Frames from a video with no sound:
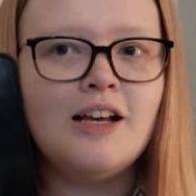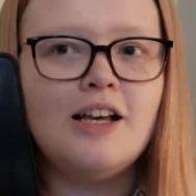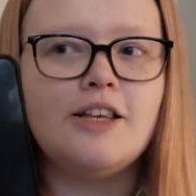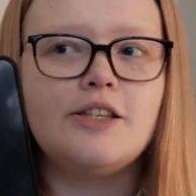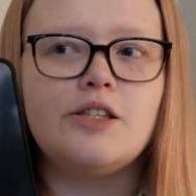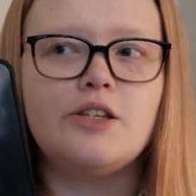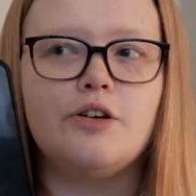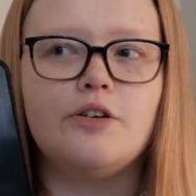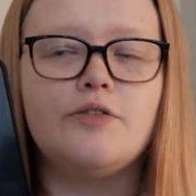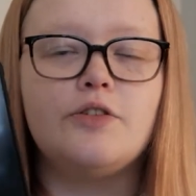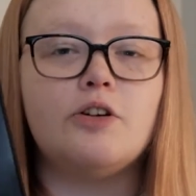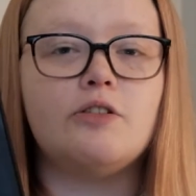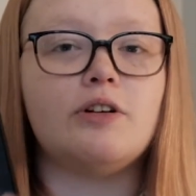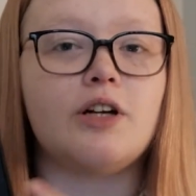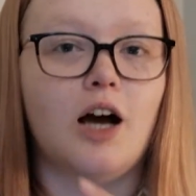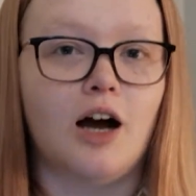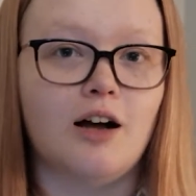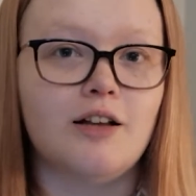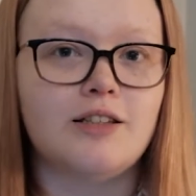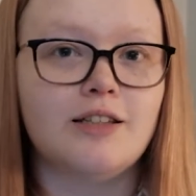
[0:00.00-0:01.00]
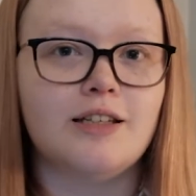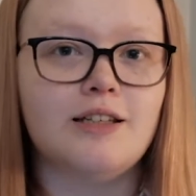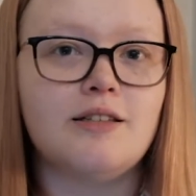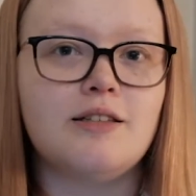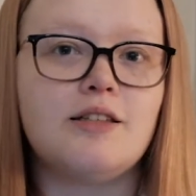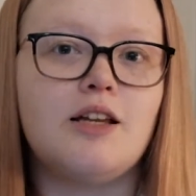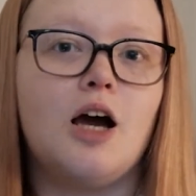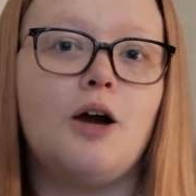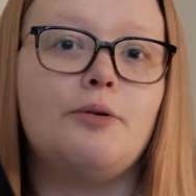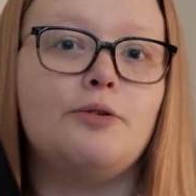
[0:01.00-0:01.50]
So if you're an
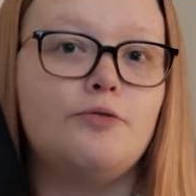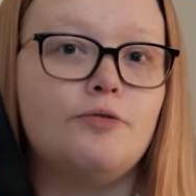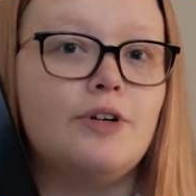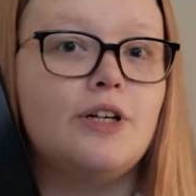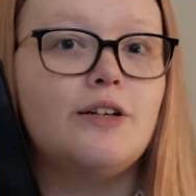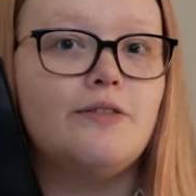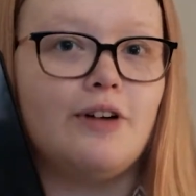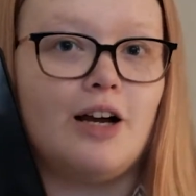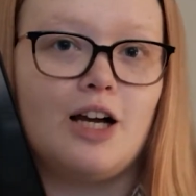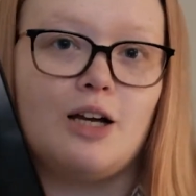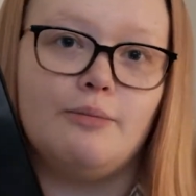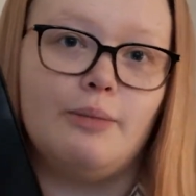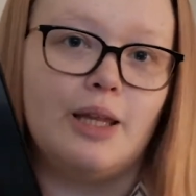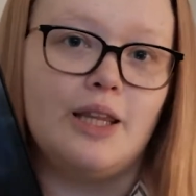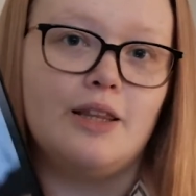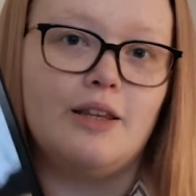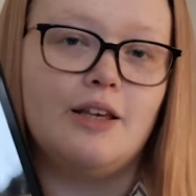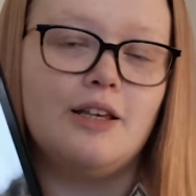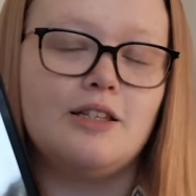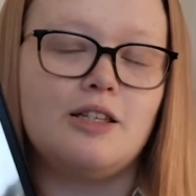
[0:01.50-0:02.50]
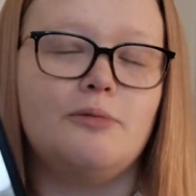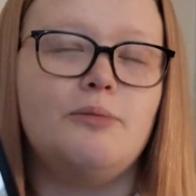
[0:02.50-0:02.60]
artist, I would really recommend this.